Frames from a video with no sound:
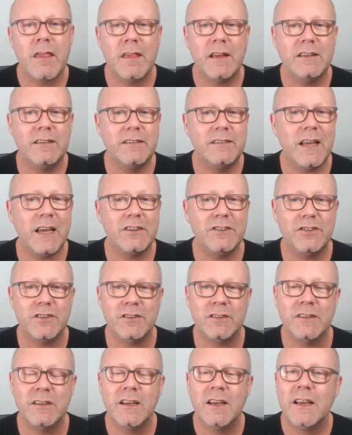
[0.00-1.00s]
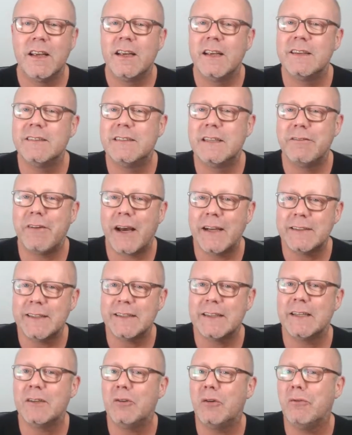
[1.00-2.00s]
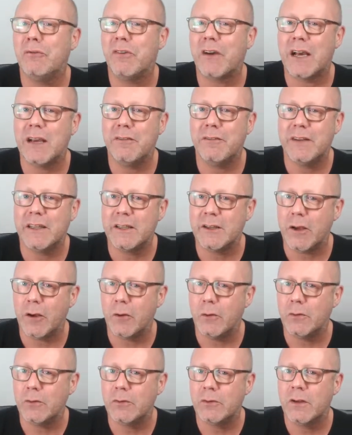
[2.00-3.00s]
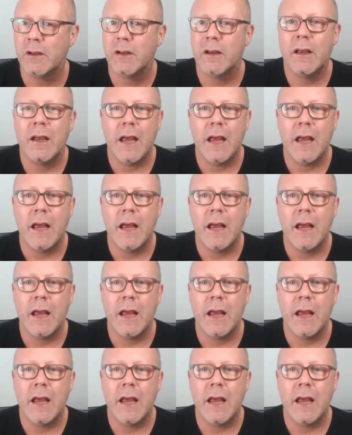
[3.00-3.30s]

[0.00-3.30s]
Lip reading: This section is divided into 5 videos